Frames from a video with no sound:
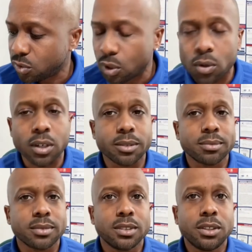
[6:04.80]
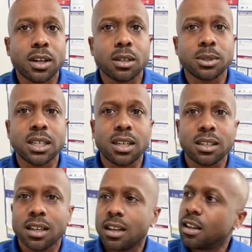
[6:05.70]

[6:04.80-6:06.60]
you're doing you know what i'm saying